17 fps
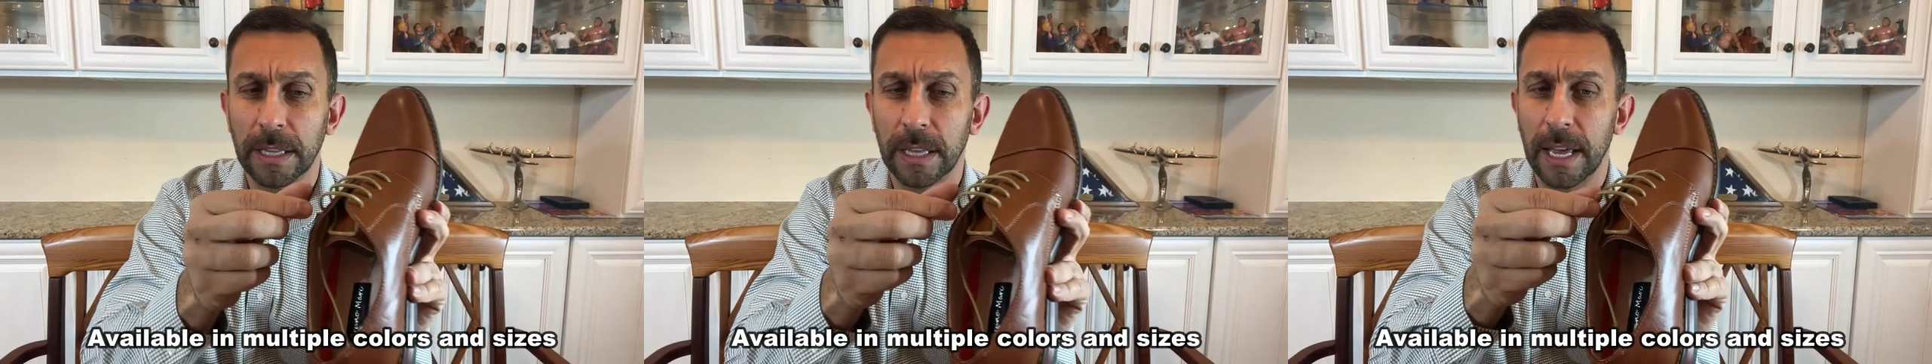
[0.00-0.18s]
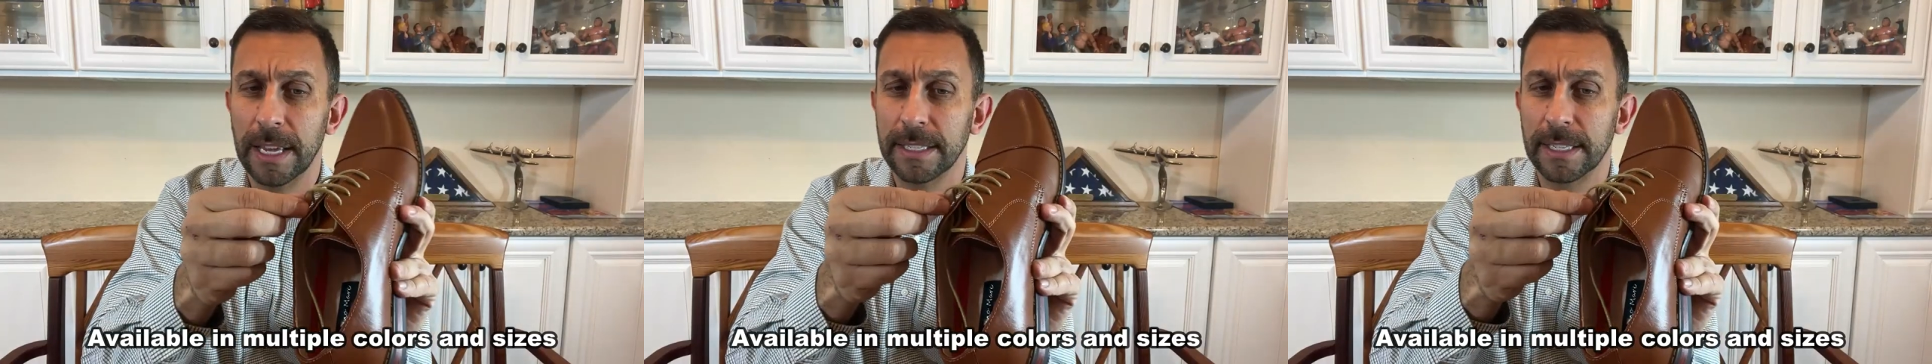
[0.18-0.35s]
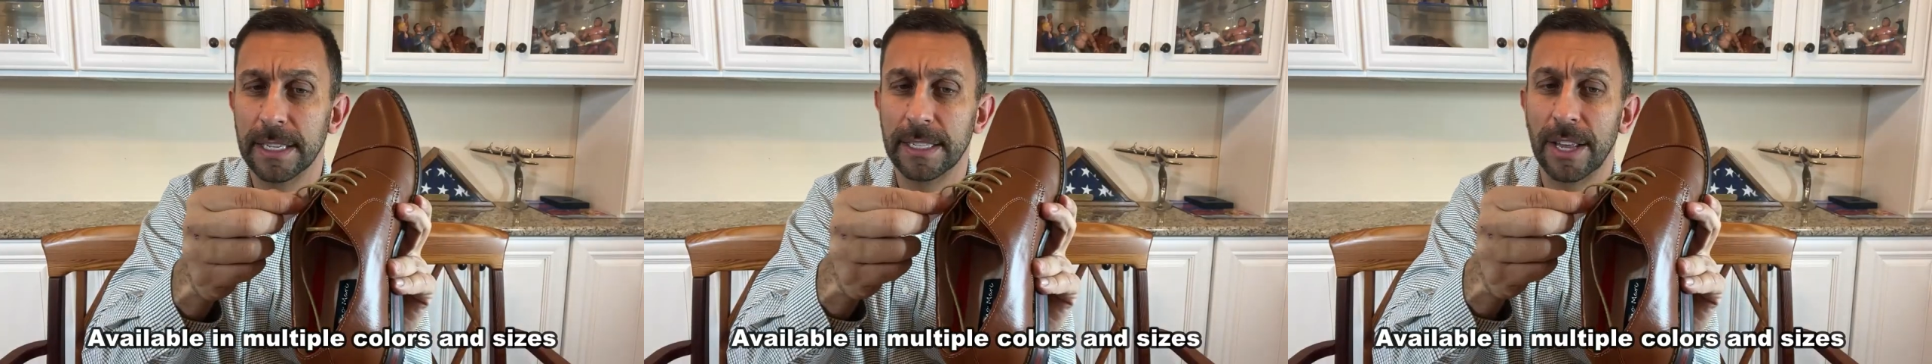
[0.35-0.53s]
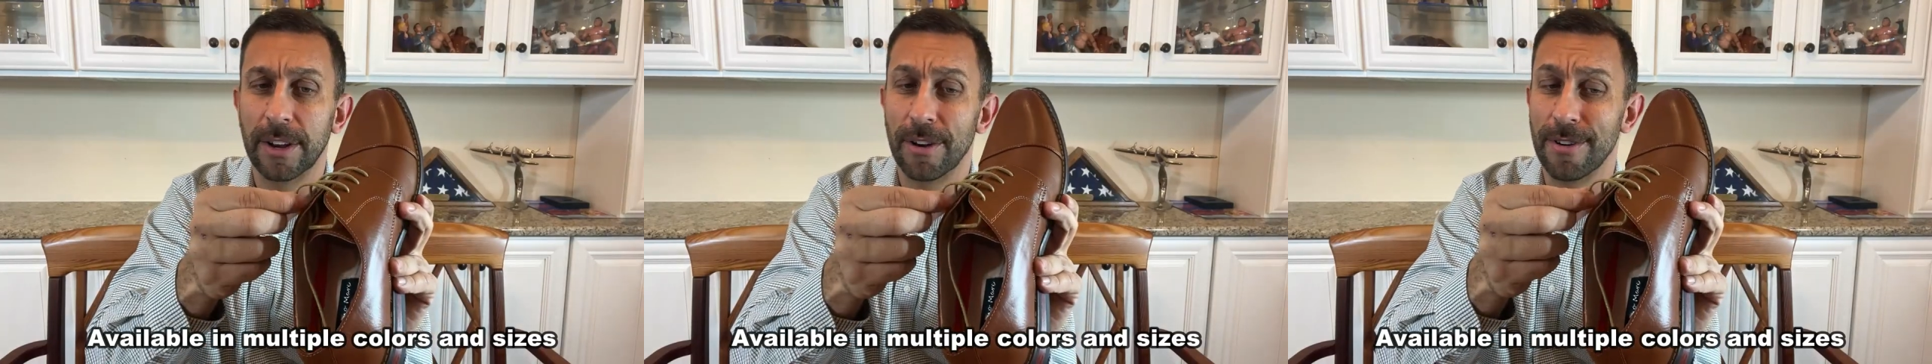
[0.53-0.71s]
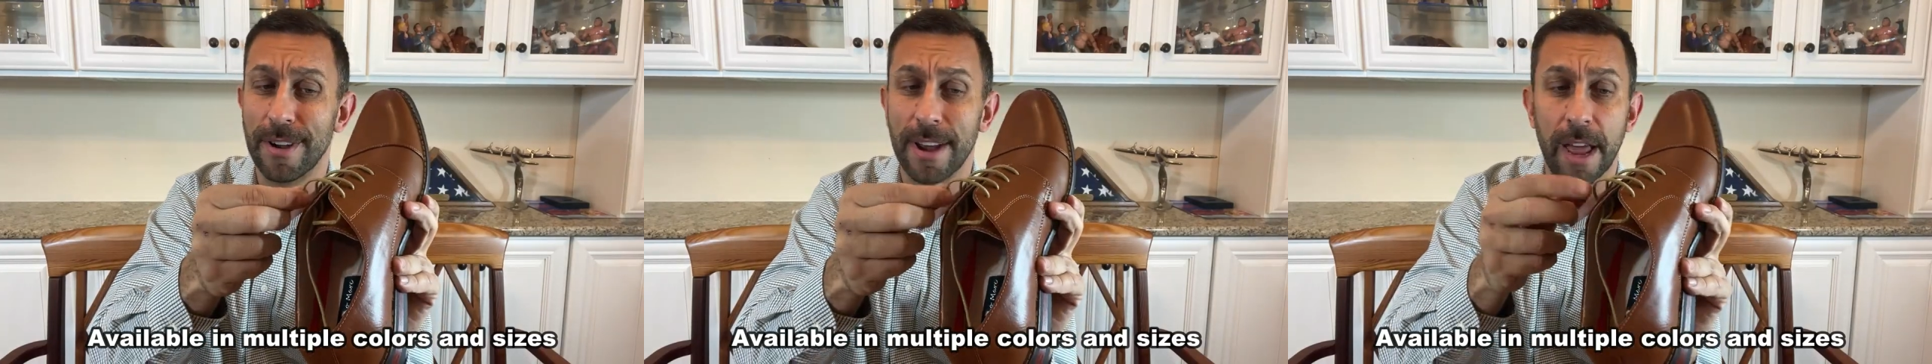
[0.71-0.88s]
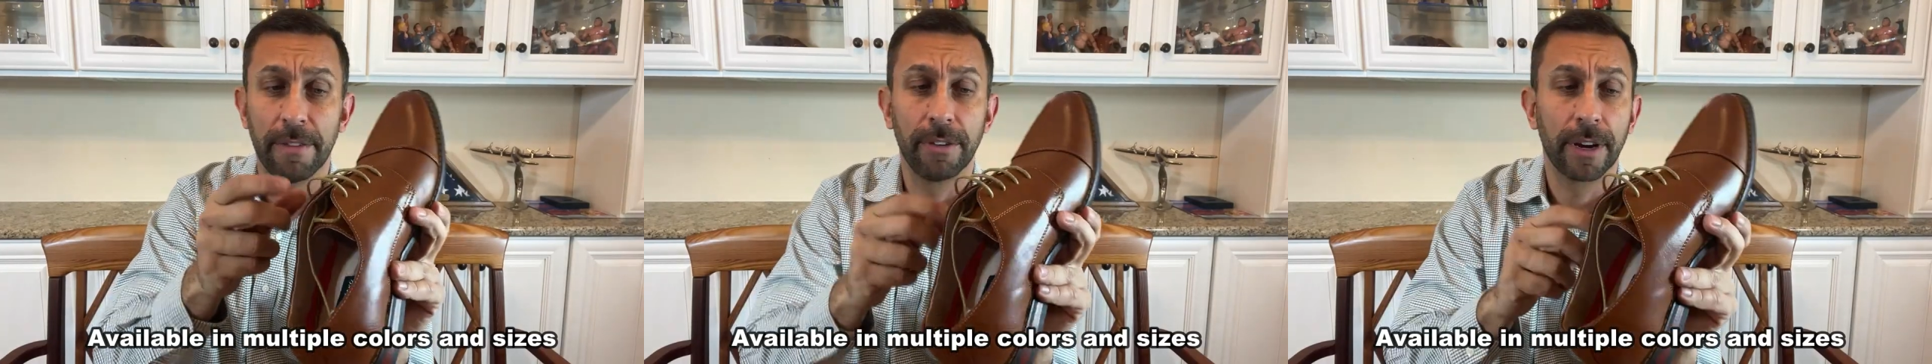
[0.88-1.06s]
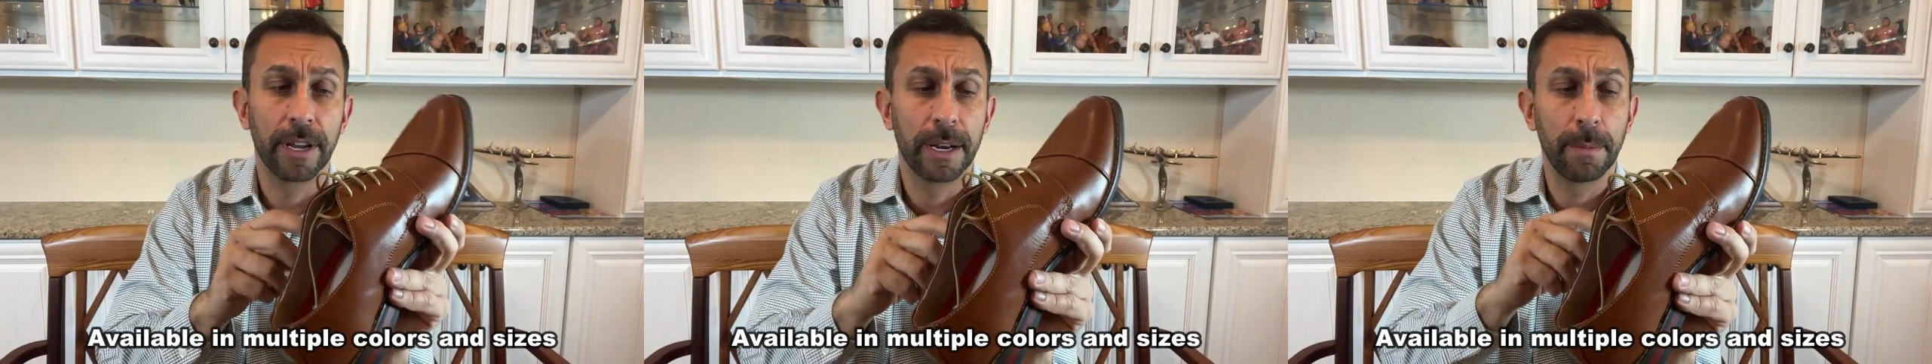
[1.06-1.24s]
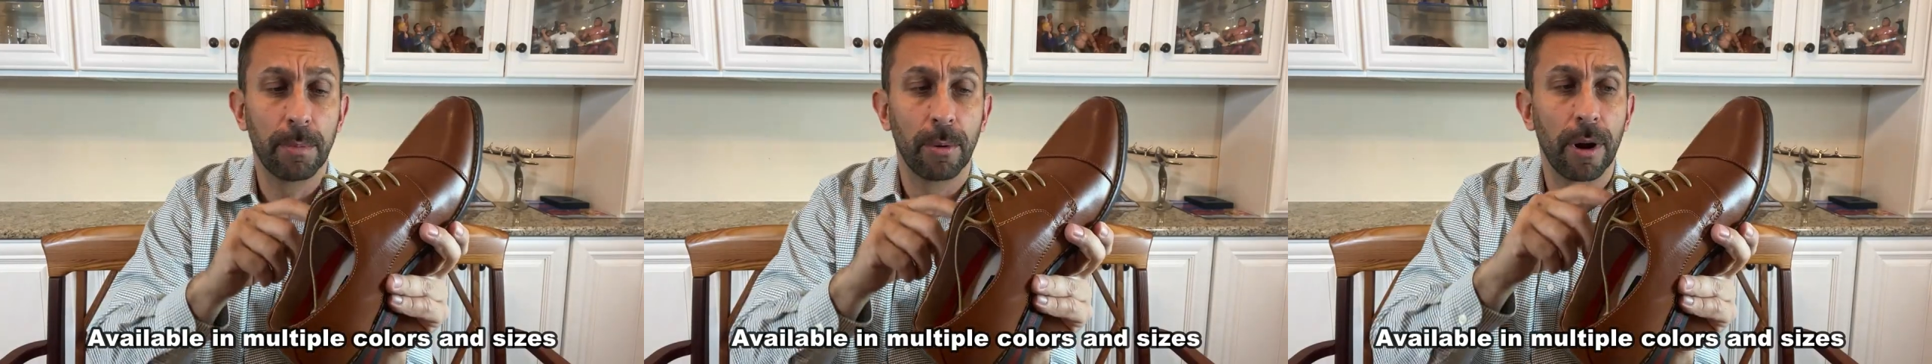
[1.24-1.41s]
laces that are never
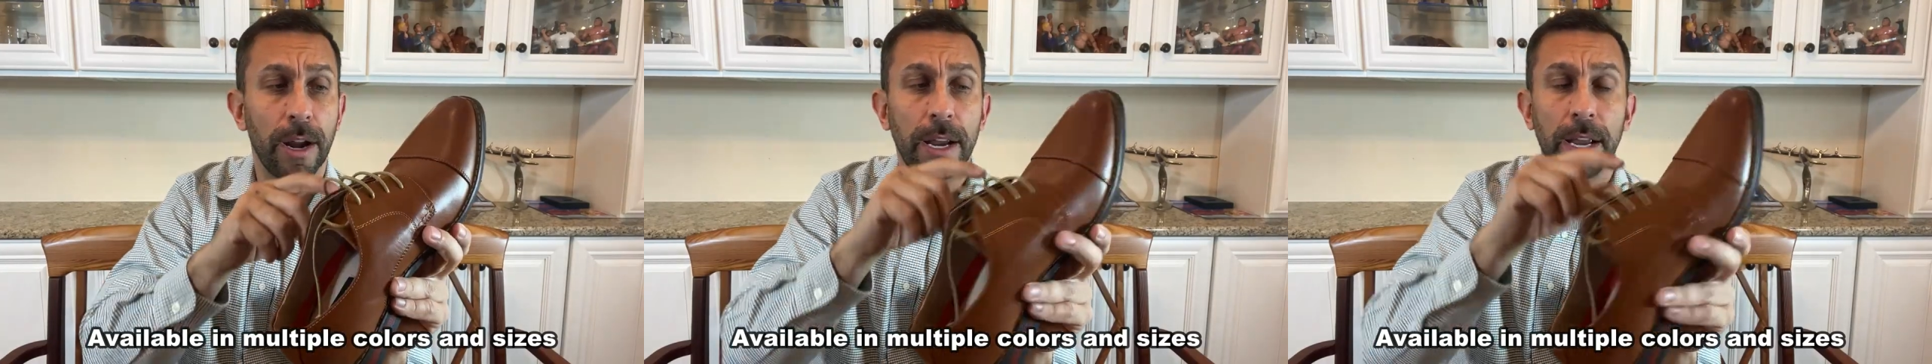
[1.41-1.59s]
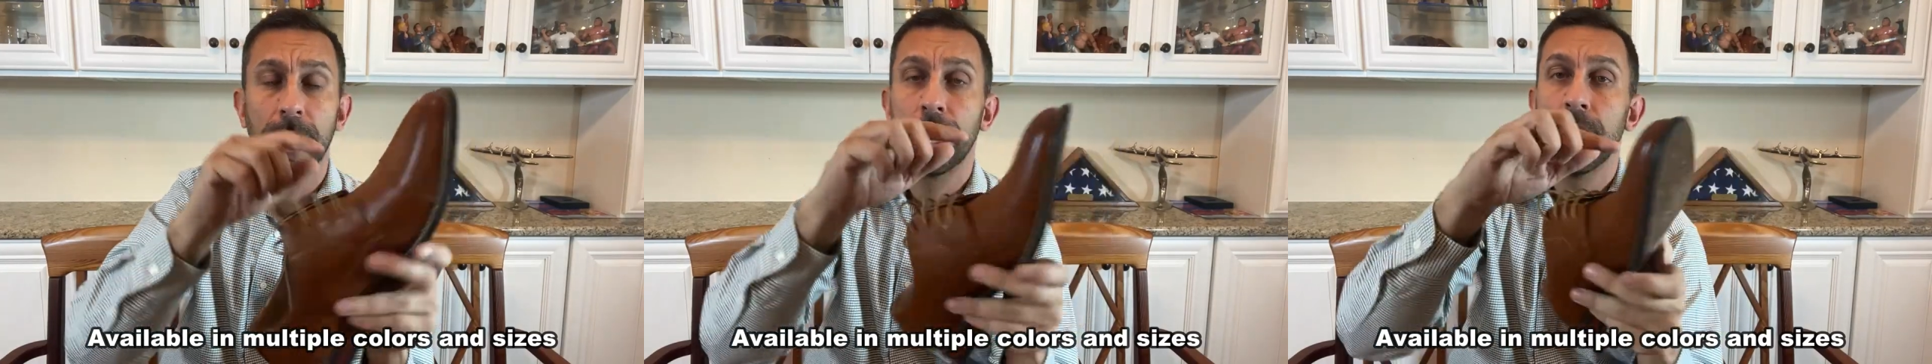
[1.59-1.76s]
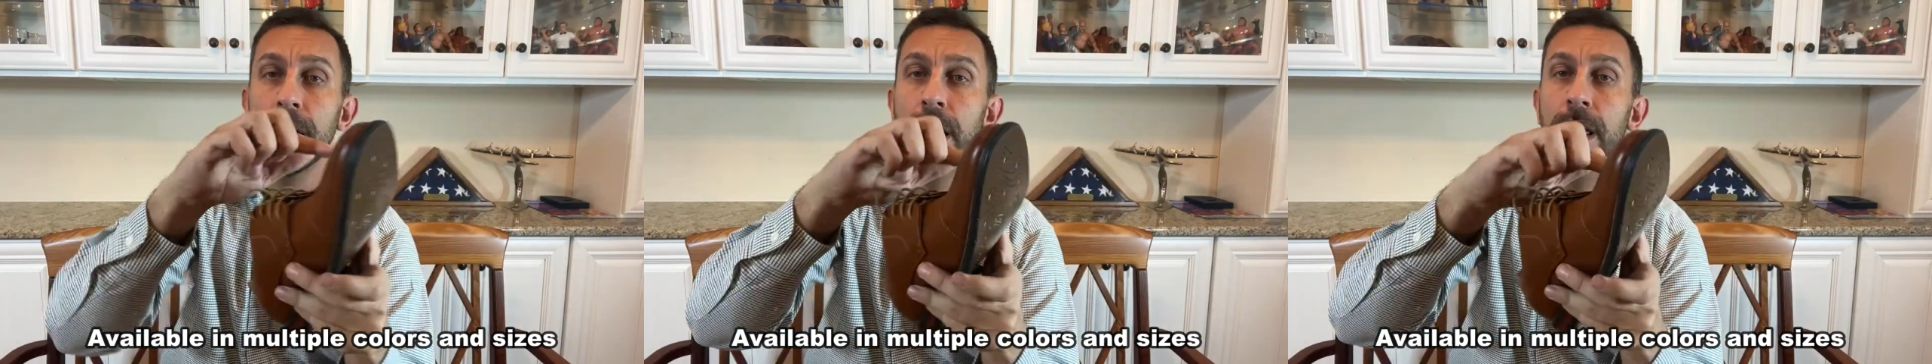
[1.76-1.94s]
gonna break.